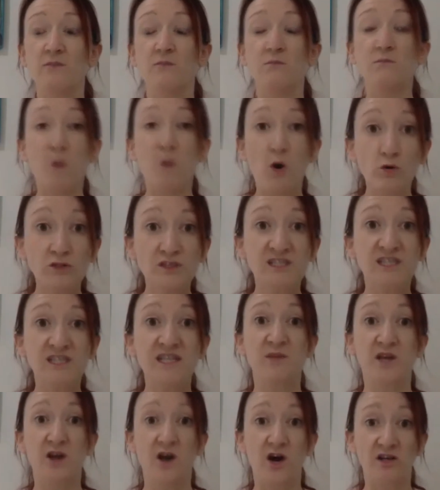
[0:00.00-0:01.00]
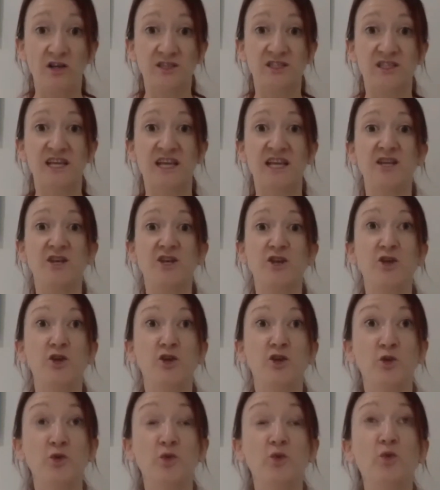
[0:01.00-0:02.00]
mostly because they
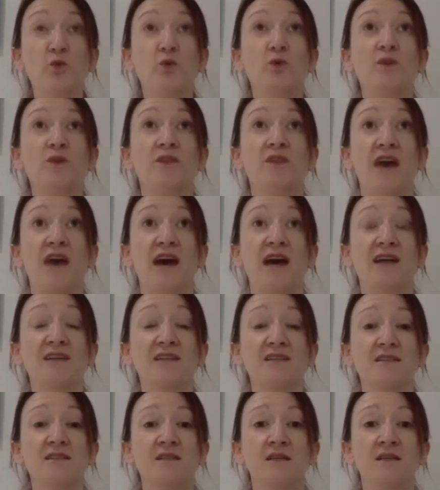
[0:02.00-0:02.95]
knew that